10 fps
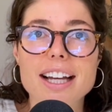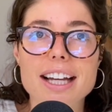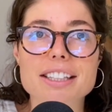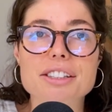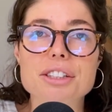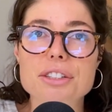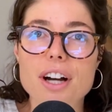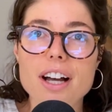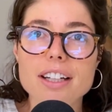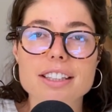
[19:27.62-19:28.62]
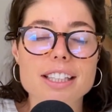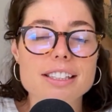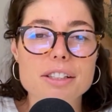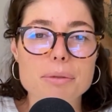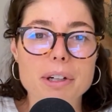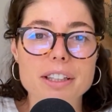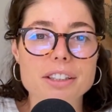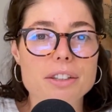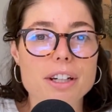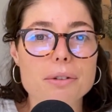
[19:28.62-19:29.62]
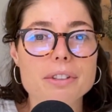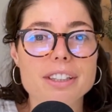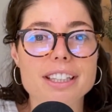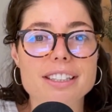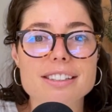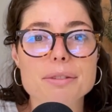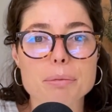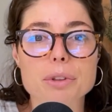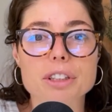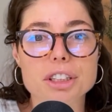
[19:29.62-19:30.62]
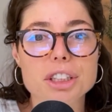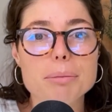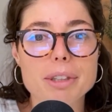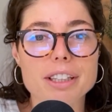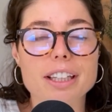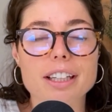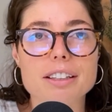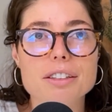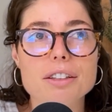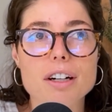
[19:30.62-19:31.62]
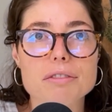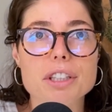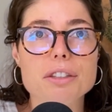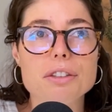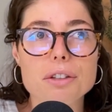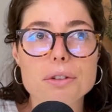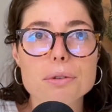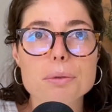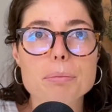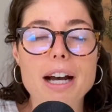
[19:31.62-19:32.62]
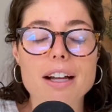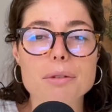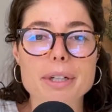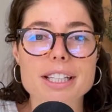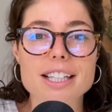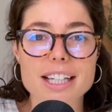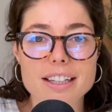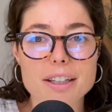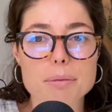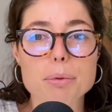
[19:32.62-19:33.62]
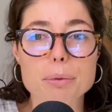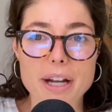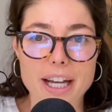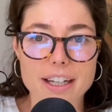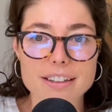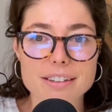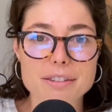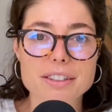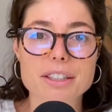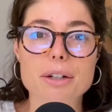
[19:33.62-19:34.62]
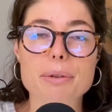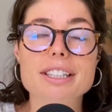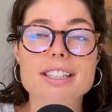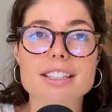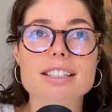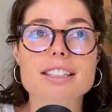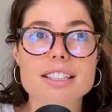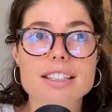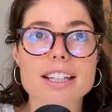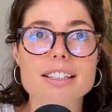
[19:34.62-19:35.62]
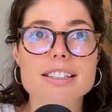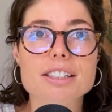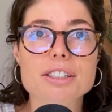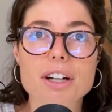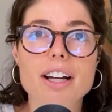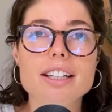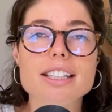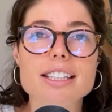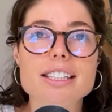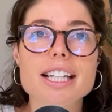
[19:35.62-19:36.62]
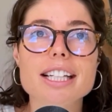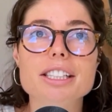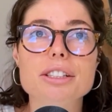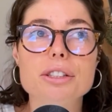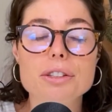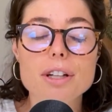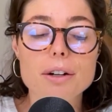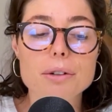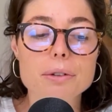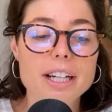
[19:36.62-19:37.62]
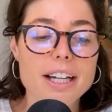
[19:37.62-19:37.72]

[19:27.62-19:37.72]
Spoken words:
it's not an easy one, you know? We're legitimately carving new pathways in the brain. You know, it's not easy. And so